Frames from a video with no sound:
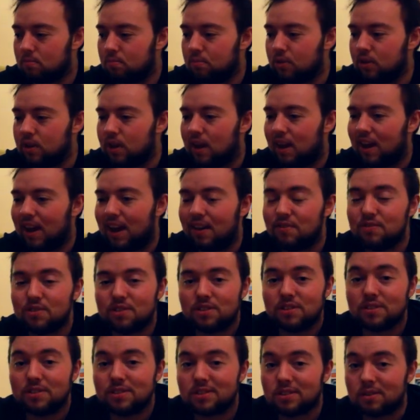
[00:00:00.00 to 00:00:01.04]
But yeah,
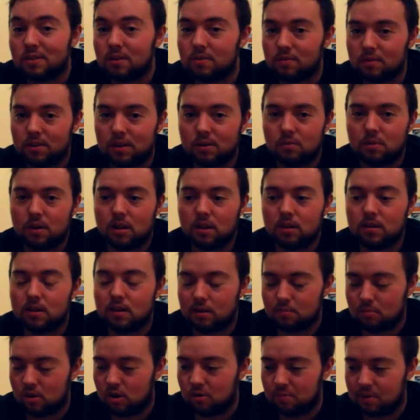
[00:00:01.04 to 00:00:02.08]
everything's going really well
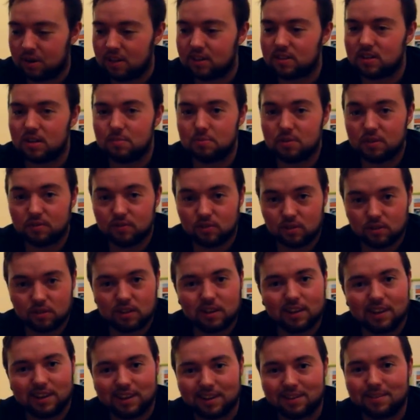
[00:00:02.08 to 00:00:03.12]
at the moment in terms of,
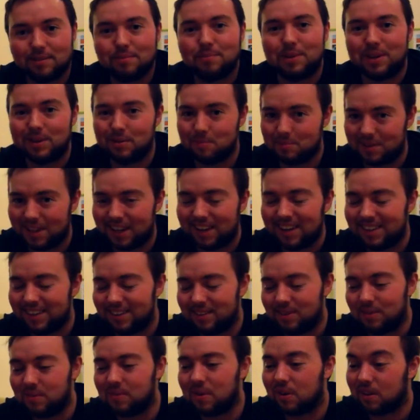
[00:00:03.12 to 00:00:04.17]
you know, me
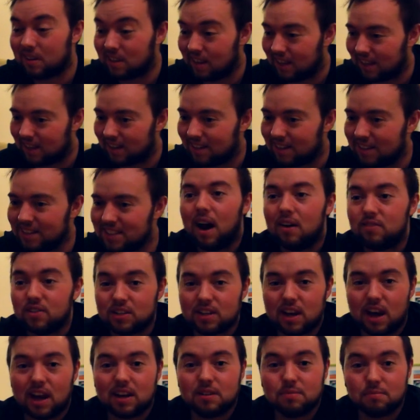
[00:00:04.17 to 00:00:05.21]
updating you on things. I've
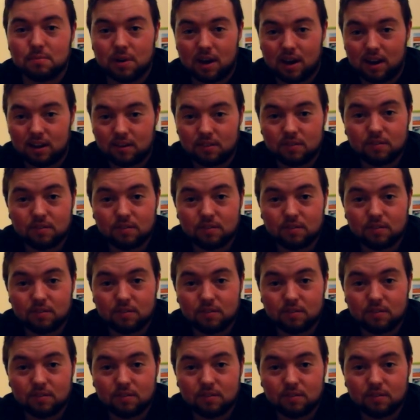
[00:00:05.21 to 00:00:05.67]
just had my